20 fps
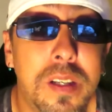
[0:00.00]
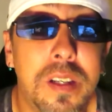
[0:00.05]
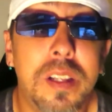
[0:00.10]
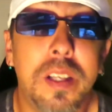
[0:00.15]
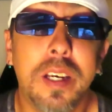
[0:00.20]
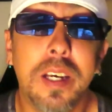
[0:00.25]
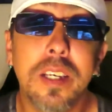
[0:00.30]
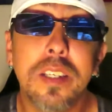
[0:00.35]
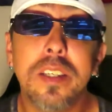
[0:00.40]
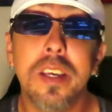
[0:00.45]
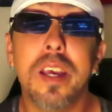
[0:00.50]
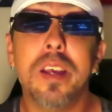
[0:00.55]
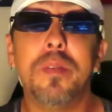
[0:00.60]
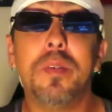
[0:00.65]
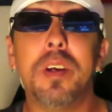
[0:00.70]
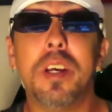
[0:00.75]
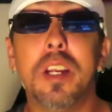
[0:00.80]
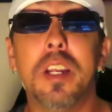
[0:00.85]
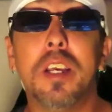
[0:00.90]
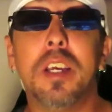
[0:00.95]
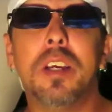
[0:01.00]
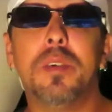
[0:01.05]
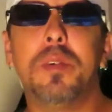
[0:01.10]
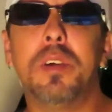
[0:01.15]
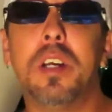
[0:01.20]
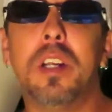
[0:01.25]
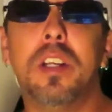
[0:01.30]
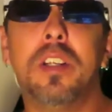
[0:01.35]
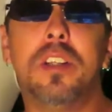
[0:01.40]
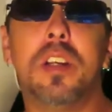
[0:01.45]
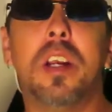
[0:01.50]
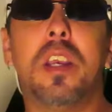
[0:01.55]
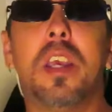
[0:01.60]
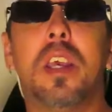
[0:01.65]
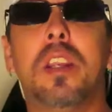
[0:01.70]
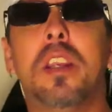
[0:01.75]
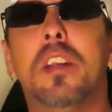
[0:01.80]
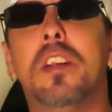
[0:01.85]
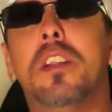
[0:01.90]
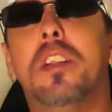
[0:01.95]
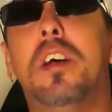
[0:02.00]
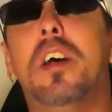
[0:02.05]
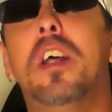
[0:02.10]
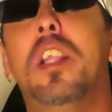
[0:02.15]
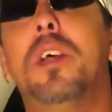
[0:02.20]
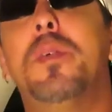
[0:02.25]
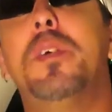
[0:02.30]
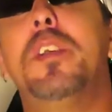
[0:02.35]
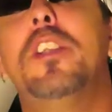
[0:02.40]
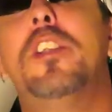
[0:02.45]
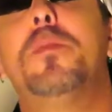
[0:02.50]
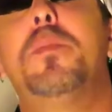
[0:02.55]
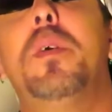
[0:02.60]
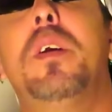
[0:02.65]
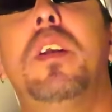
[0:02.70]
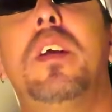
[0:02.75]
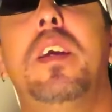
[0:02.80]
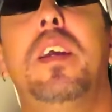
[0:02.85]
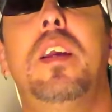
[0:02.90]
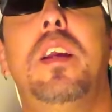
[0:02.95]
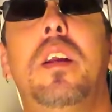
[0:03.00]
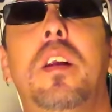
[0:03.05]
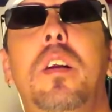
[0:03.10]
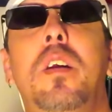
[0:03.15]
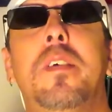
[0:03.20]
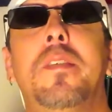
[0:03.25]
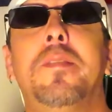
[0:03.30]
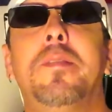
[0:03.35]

like I said, we're gonna we're gonna start getting into the Halloween spirit here.